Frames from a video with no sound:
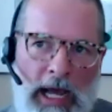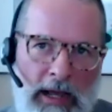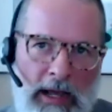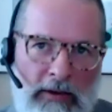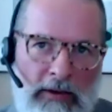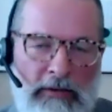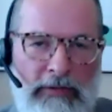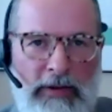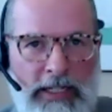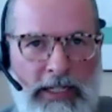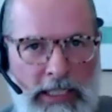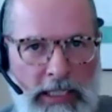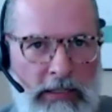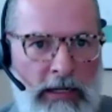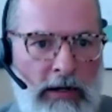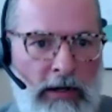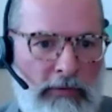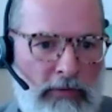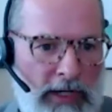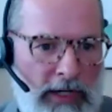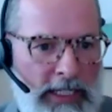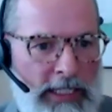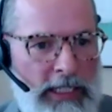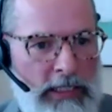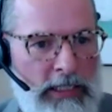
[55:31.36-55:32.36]

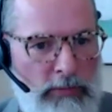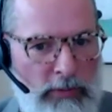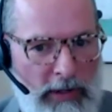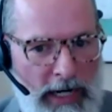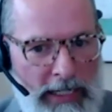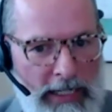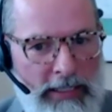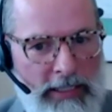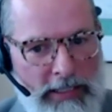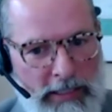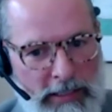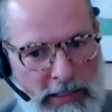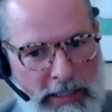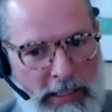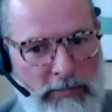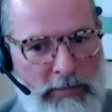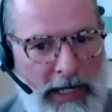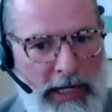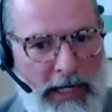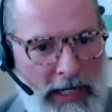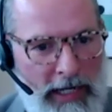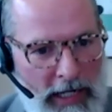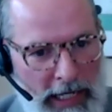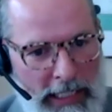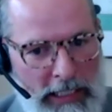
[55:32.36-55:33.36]
have racist practices in
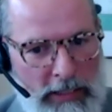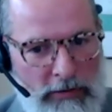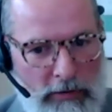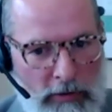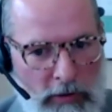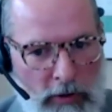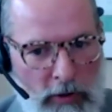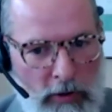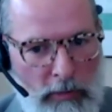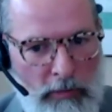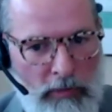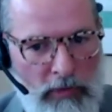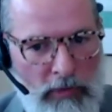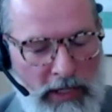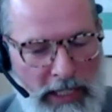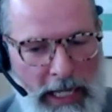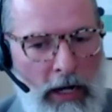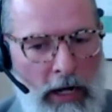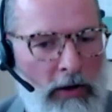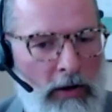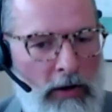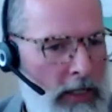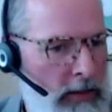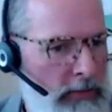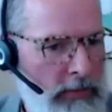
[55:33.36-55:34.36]
my classroom,
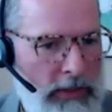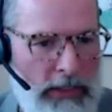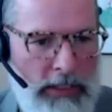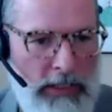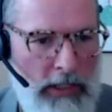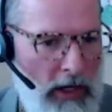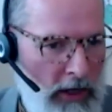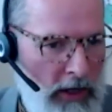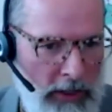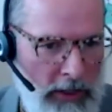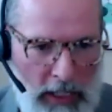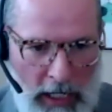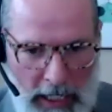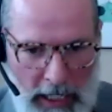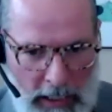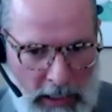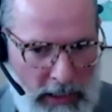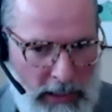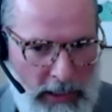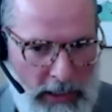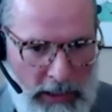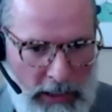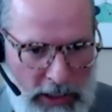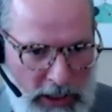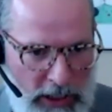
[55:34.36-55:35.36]
the outcomes are not
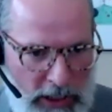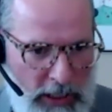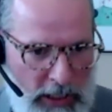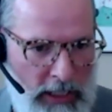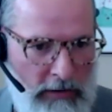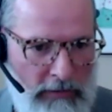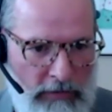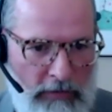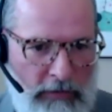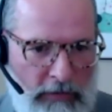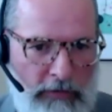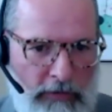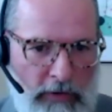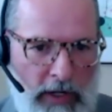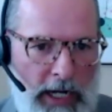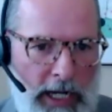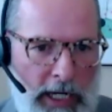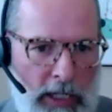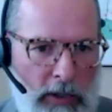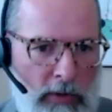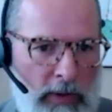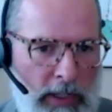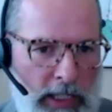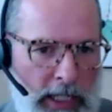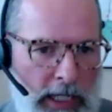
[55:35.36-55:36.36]
going to shift for
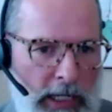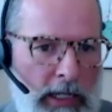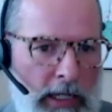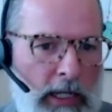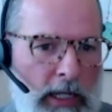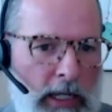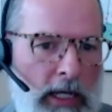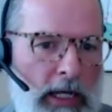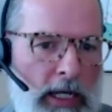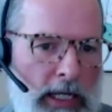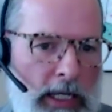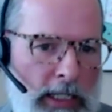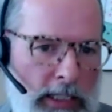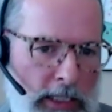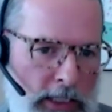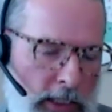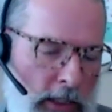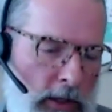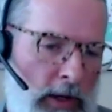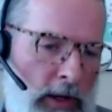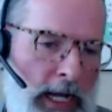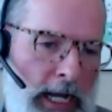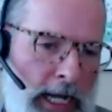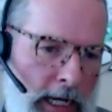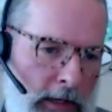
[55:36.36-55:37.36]
equity. And
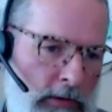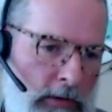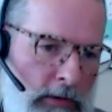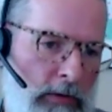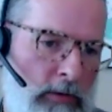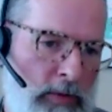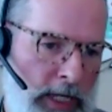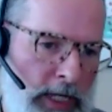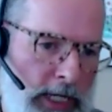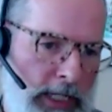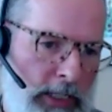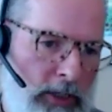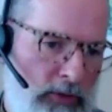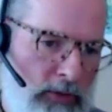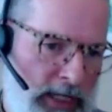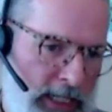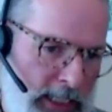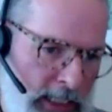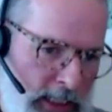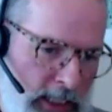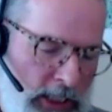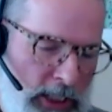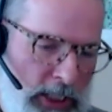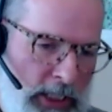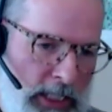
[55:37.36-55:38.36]
so how are we
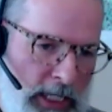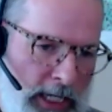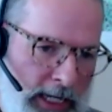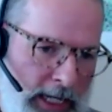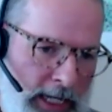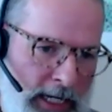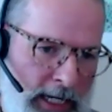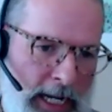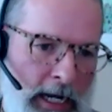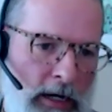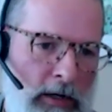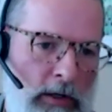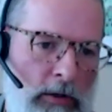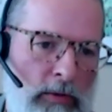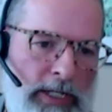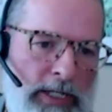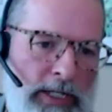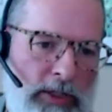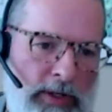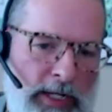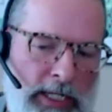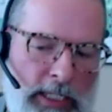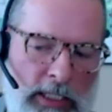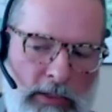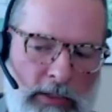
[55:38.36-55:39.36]
transitioning and how are we
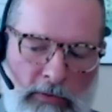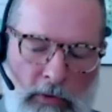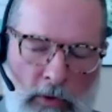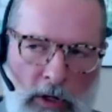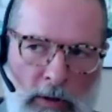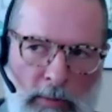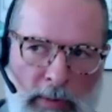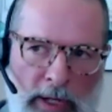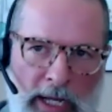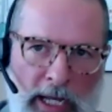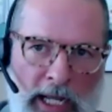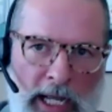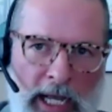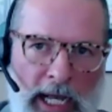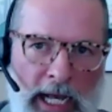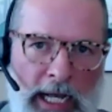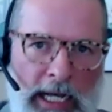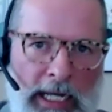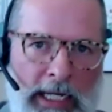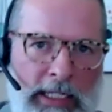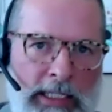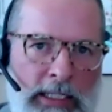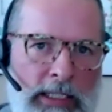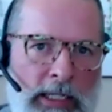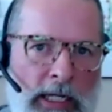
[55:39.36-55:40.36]
transforming
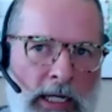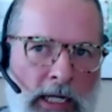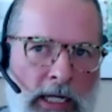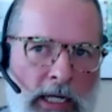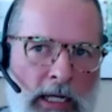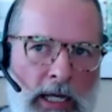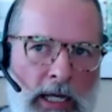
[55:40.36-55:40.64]
as